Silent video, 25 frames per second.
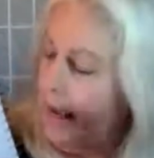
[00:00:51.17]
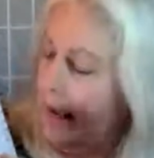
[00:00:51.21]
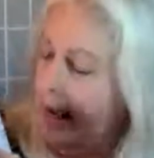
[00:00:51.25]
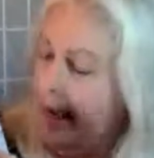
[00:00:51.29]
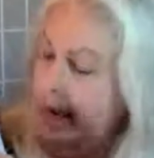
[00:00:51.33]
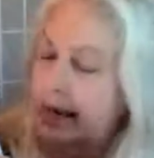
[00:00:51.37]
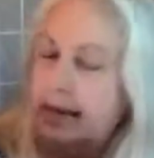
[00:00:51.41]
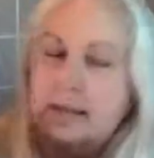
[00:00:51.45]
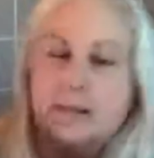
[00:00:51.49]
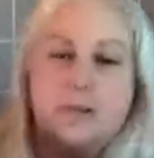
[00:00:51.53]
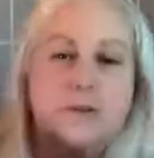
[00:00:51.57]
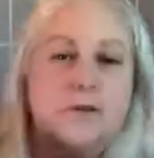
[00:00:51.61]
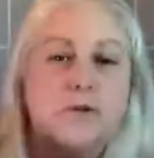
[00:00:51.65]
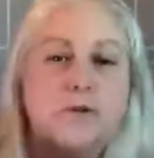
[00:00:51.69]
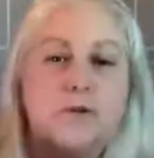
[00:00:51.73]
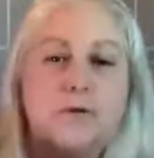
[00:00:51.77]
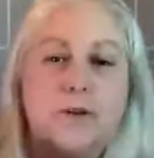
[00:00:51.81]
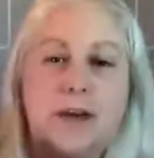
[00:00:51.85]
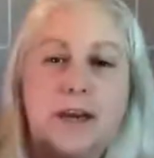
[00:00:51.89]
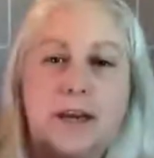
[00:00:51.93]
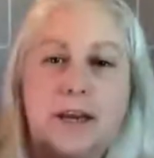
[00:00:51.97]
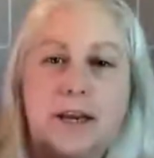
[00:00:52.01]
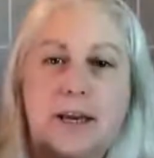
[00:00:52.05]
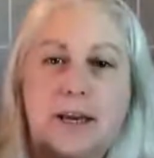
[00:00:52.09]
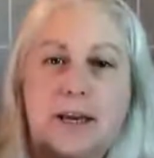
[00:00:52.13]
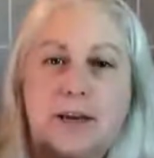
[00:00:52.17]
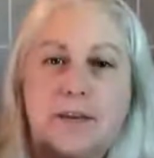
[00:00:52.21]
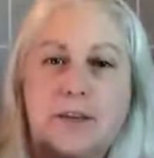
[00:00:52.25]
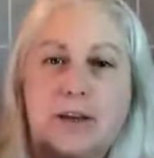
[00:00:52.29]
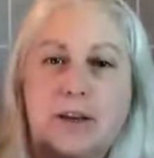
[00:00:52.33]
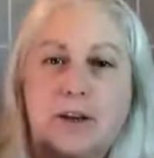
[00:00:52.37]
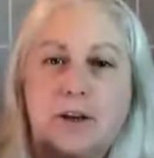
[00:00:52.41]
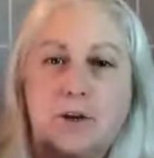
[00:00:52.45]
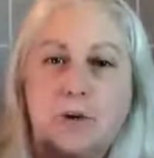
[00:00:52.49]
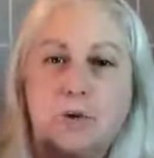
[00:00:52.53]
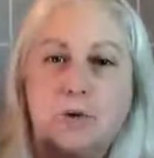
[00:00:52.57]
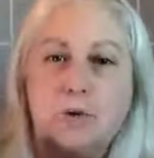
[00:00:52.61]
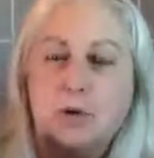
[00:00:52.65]
And it's funny
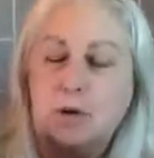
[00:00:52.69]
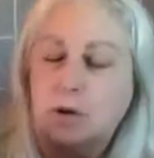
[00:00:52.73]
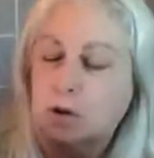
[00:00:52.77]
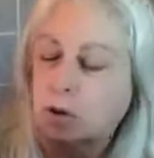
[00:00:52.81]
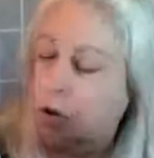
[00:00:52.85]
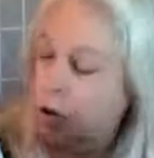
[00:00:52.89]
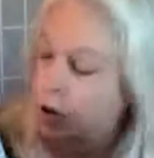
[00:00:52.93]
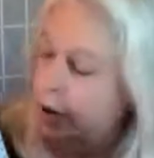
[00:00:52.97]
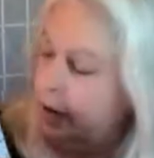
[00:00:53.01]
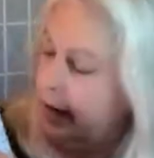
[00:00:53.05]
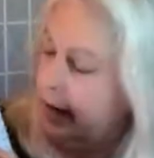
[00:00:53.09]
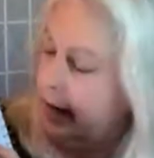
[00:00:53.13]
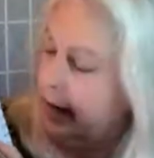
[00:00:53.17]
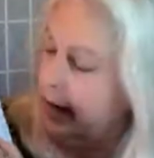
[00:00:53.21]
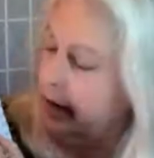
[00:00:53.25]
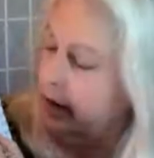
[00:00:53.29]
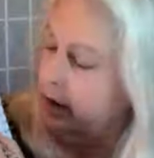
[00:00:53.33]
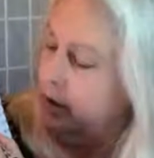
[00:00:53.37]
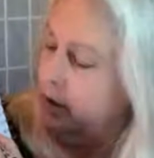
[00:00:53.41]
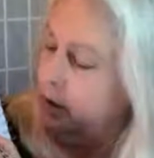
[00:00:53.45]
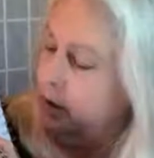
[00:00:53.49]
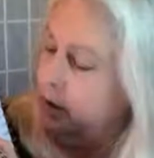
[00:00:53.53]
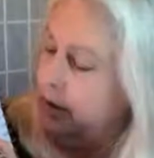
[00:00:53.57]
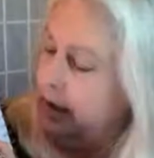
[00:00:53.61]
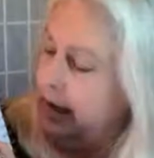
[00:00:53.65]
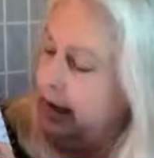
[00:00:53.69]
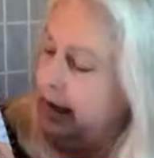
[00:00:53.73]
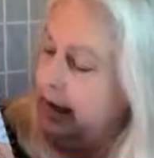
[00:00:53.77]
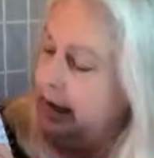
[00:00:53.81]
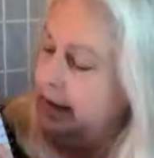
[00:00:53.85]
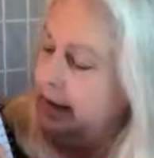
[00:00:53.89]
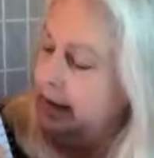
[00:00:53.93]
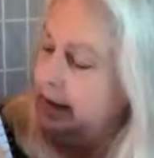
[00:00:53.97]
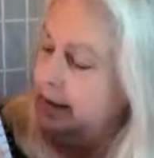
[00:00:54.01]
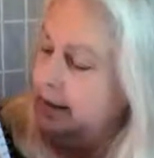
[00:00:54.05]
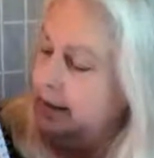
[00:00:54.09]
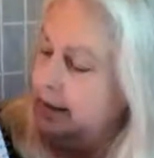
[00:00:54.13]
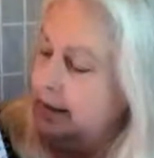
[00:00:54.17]
that you start out
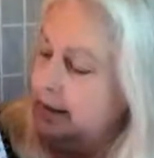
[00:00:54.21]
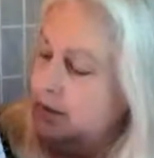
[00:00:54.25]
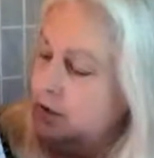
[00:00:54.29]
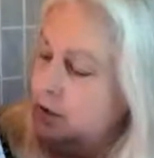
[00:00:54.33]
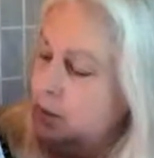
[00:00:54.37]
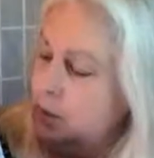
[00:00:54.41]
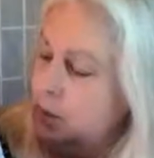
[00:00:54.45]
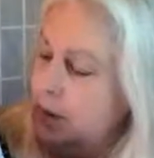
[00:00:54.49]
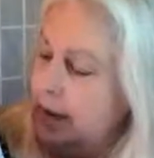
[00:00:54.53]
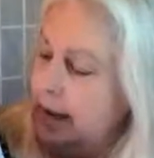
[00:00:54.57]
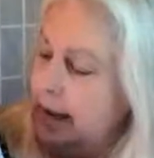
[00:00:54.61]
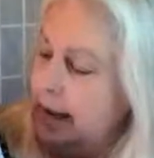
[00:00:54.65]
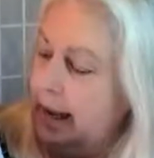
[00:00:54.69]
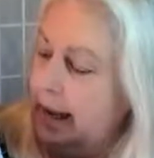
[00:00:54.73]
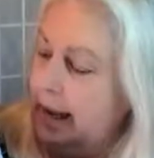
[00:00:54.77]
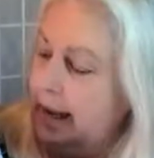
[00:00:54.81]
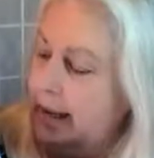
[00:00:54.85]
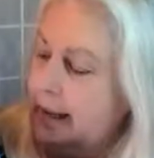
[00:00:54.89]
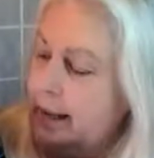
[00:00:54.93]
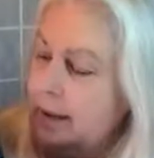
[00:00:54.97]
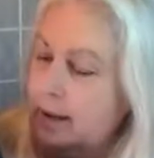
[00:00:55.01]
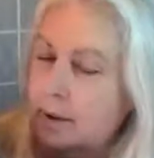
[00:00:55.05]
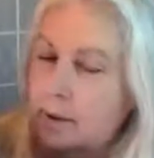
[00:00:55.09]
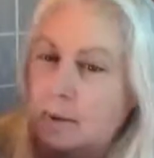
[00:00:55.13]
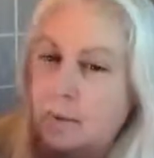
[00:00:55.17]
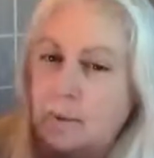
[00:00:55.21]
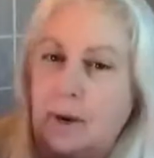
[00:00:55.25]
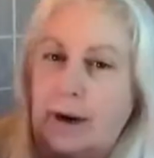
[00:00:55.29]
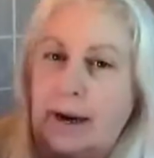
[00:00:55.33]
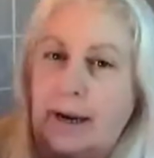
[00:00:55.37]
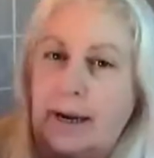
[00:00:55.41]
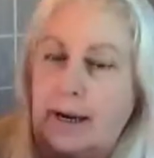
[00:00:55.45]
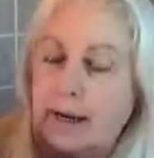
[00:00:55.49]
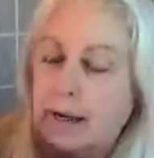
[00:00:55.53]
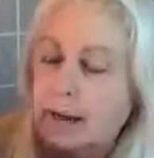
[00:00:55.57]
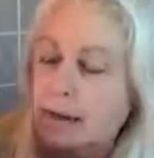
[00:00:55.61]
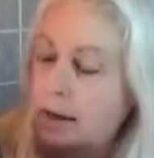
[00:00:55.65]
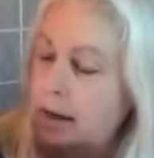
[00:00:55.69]
heading this way,
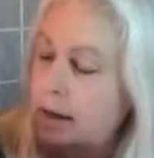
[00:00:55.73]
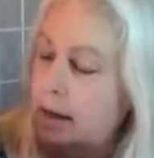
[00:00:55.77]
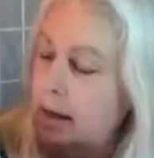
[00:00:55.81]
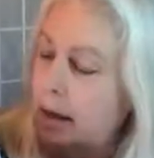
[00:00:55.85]
right?